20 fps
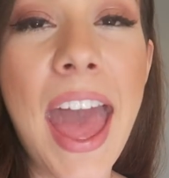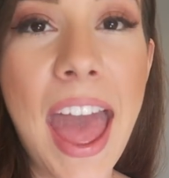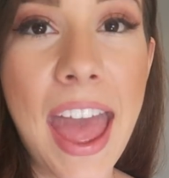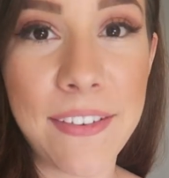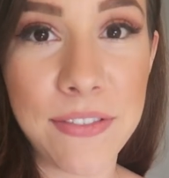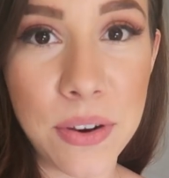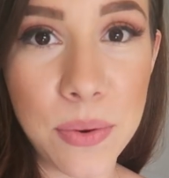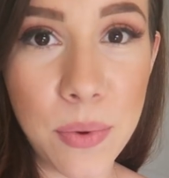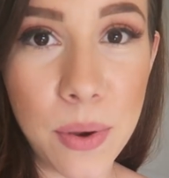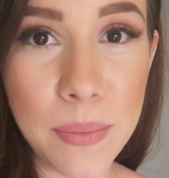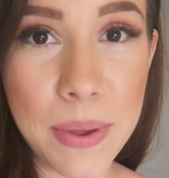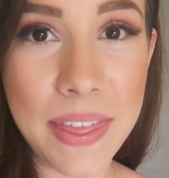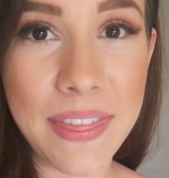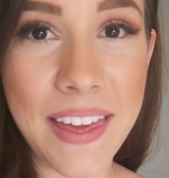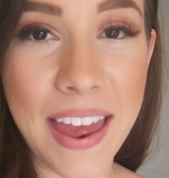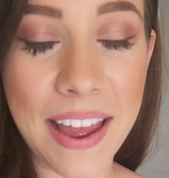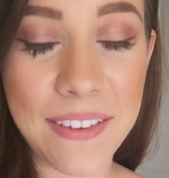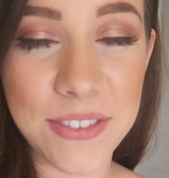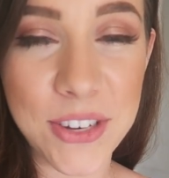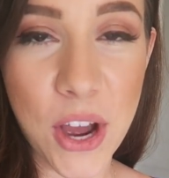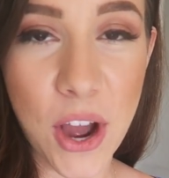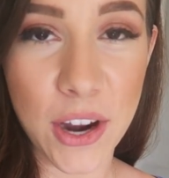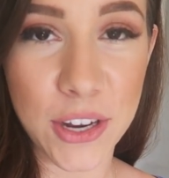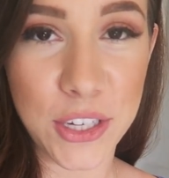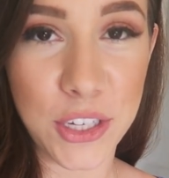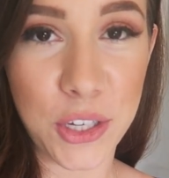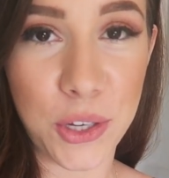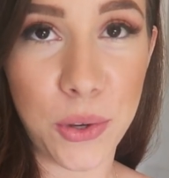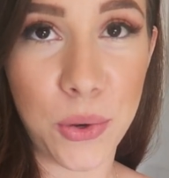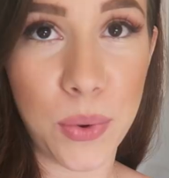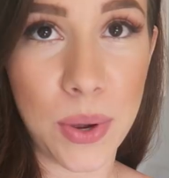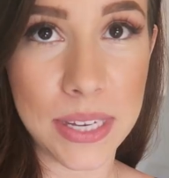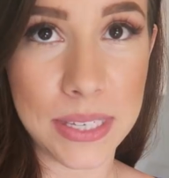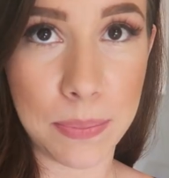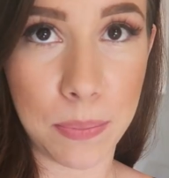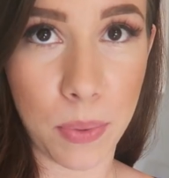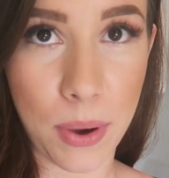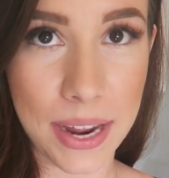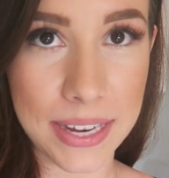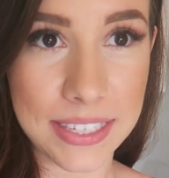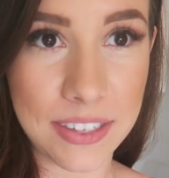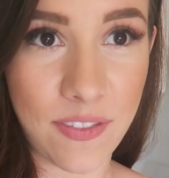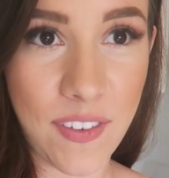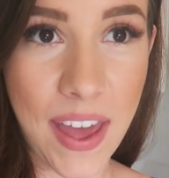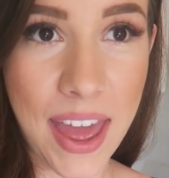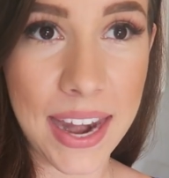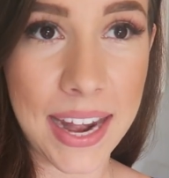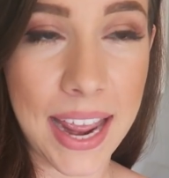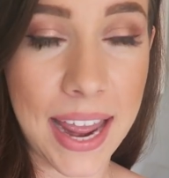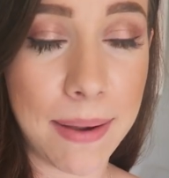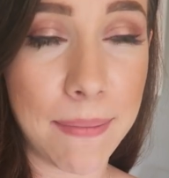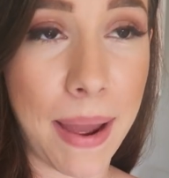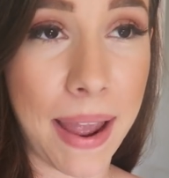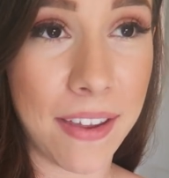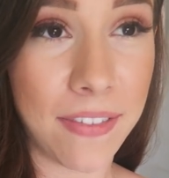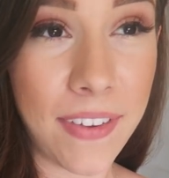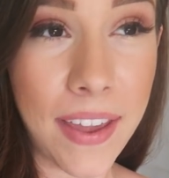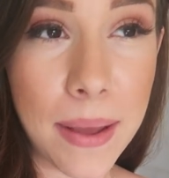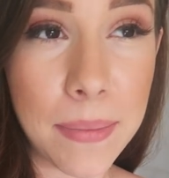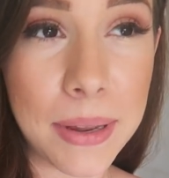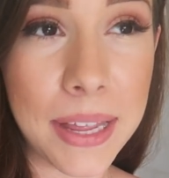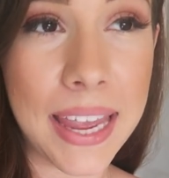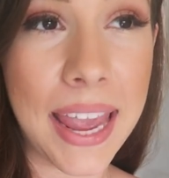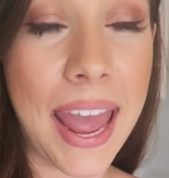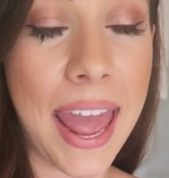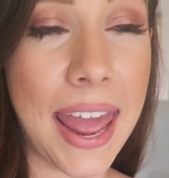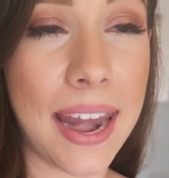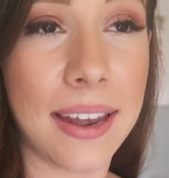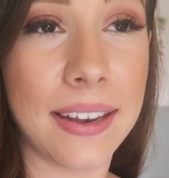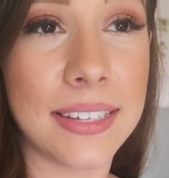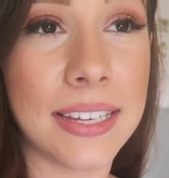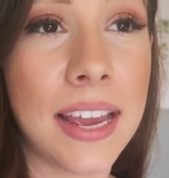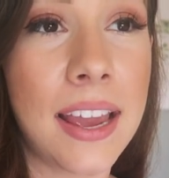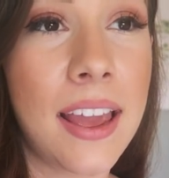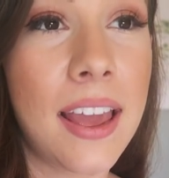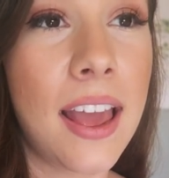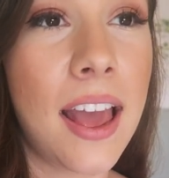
Every woman that I've talked to who has breastfed in my family and